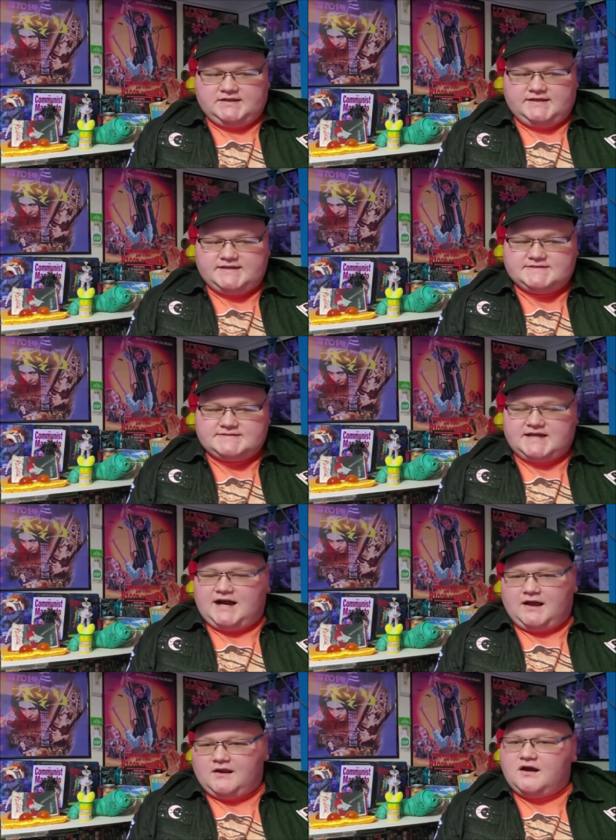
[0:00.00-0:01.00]
is
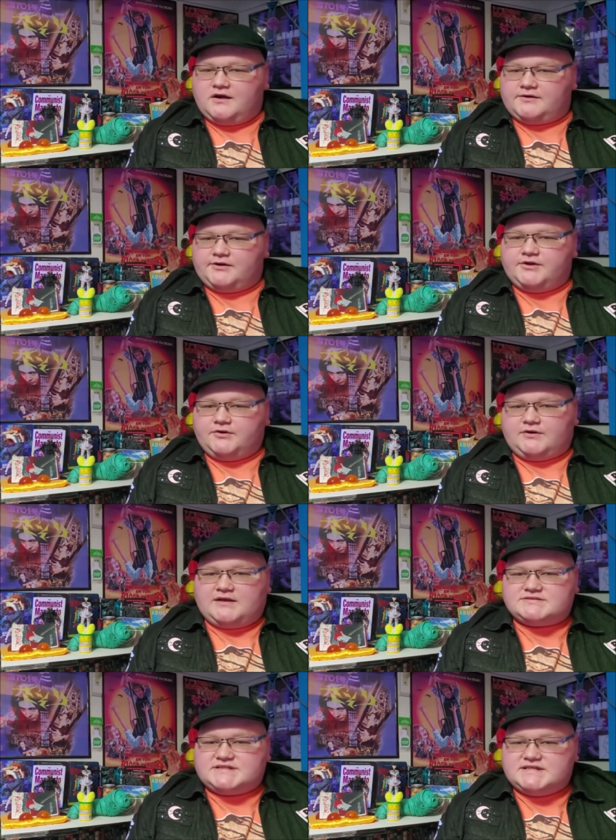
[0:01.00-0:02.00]
Alejandro
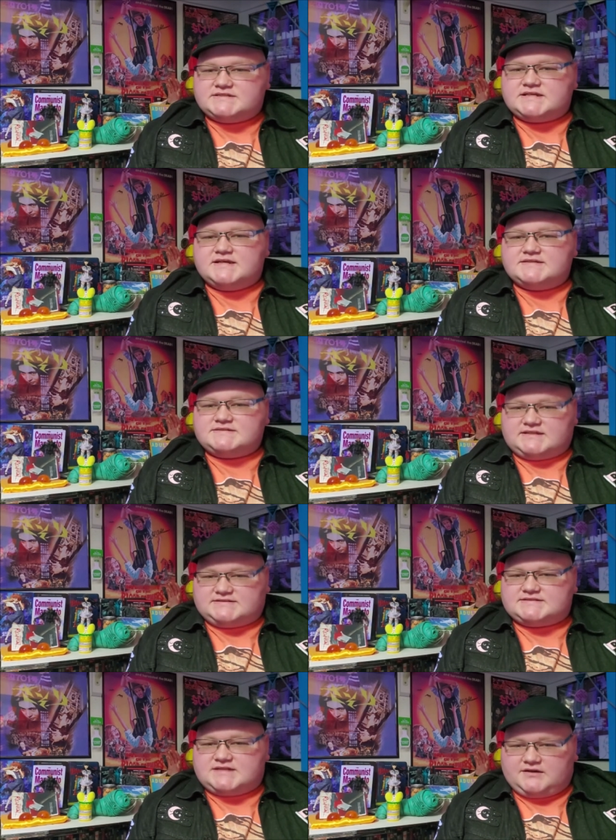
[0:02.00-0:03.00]
Jodorowsky's Santa
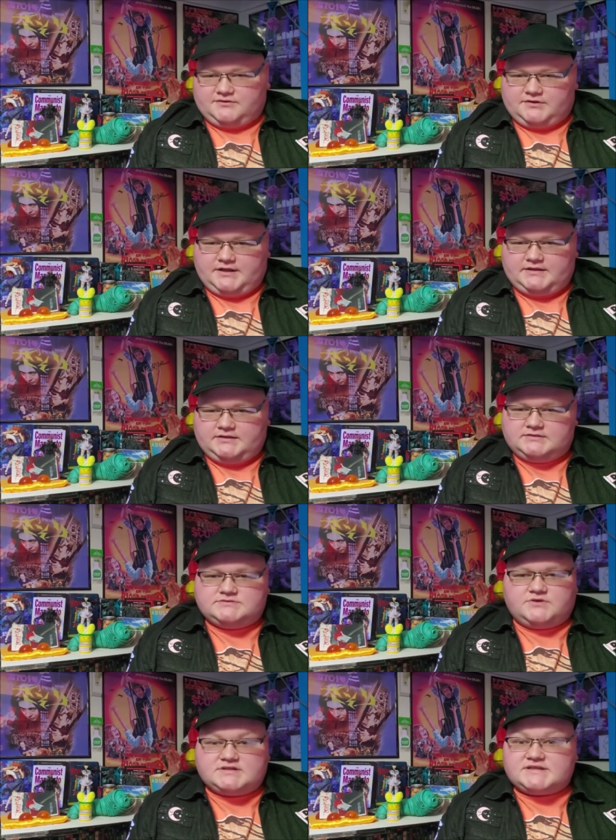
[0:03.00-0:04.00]
Sangre,
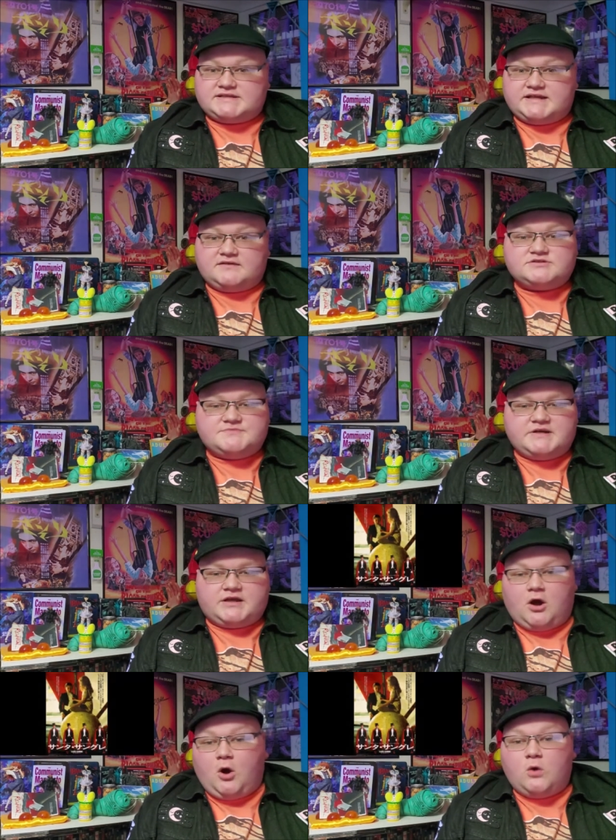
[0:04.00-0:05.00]
translated to English
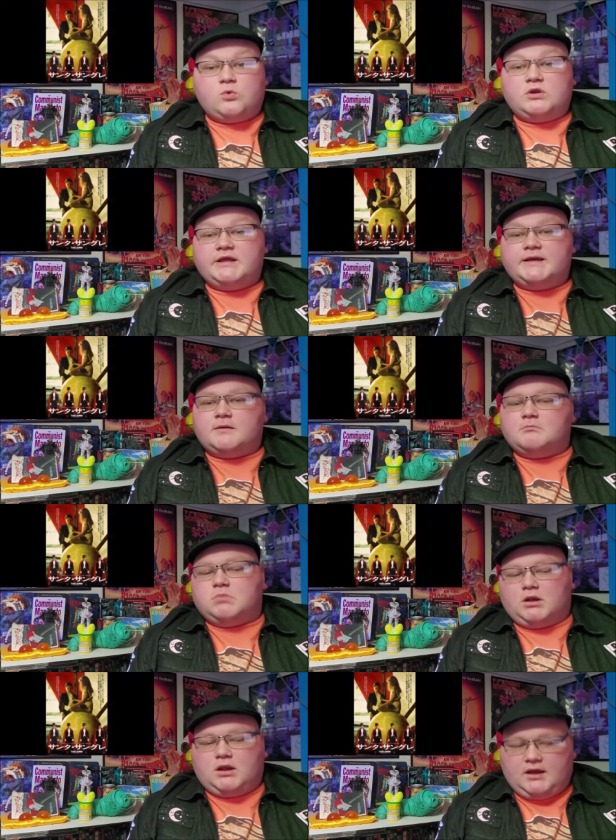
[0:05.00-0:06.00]
meaning Holy
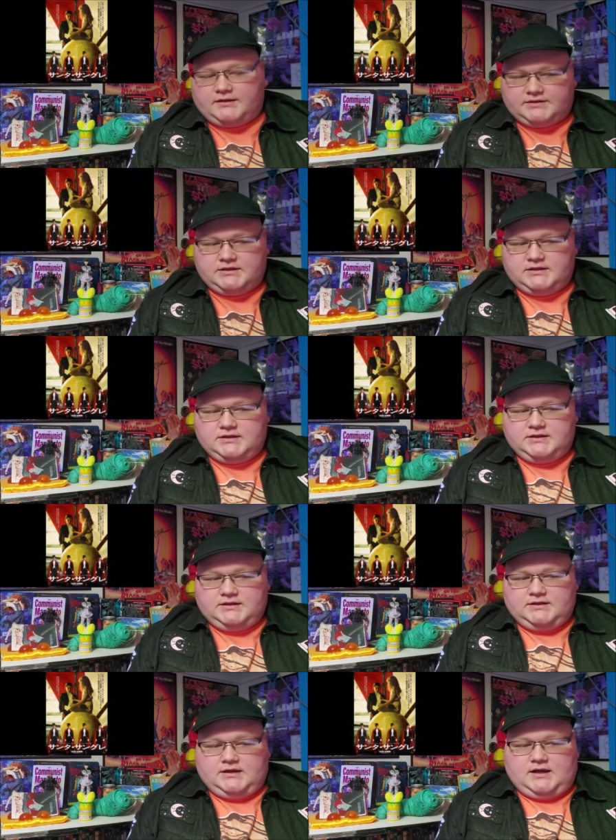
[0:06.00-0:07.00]
Blood.
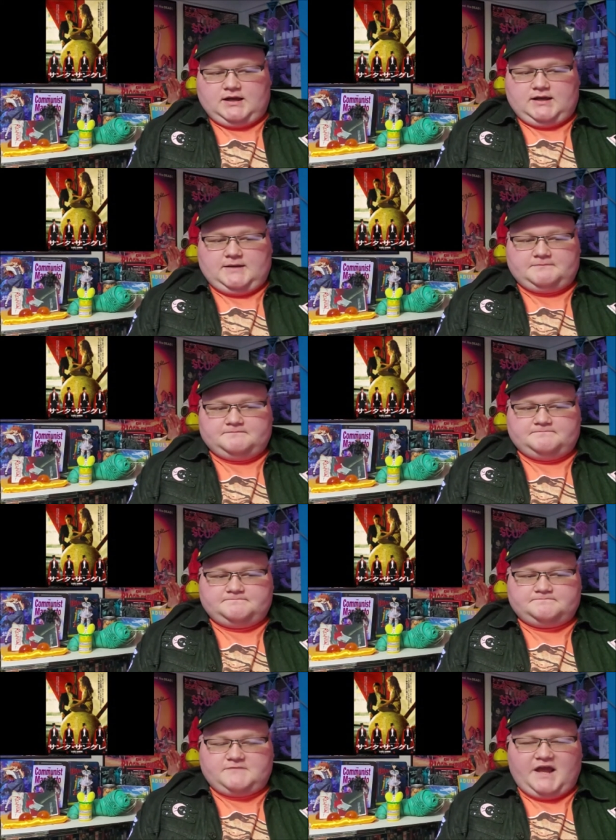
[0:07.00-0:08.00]
I don't
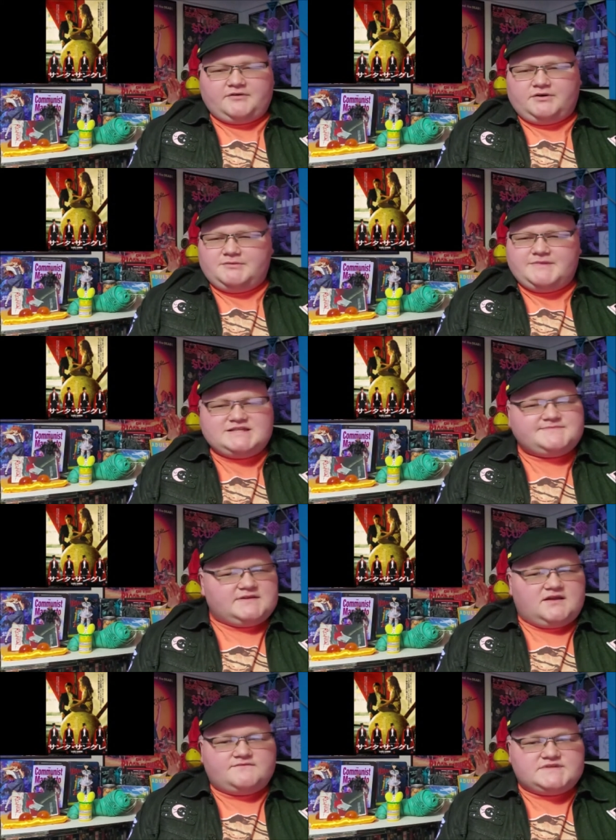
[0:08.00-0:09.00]
know what makes me
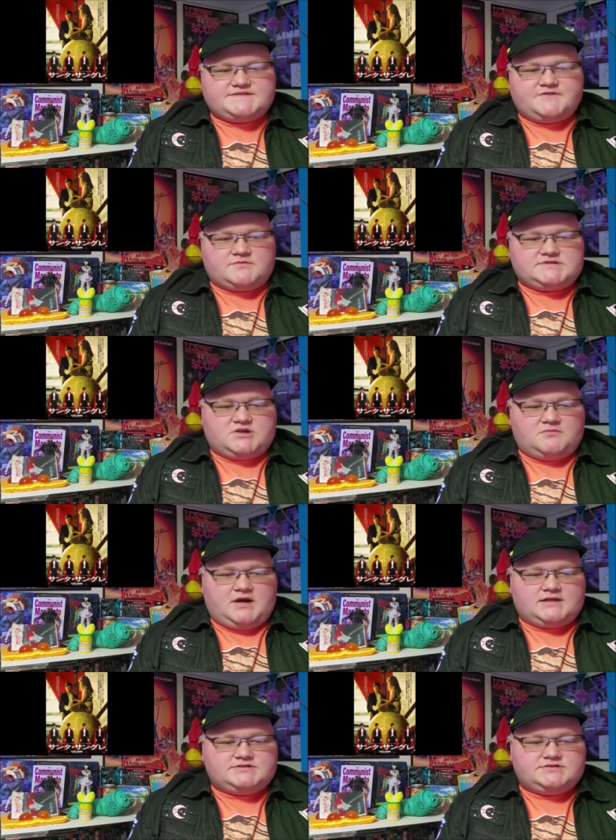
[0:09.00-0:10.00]
love this film so
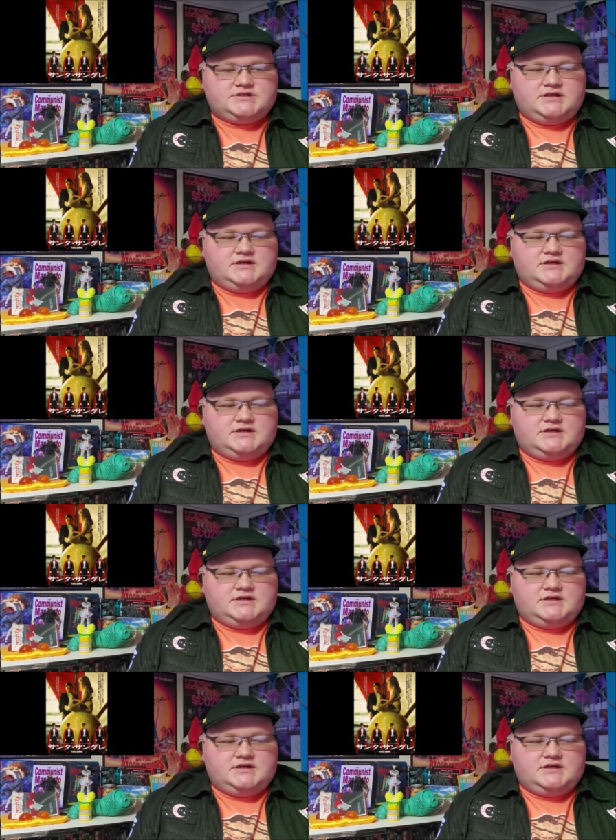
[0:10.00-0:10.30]
much.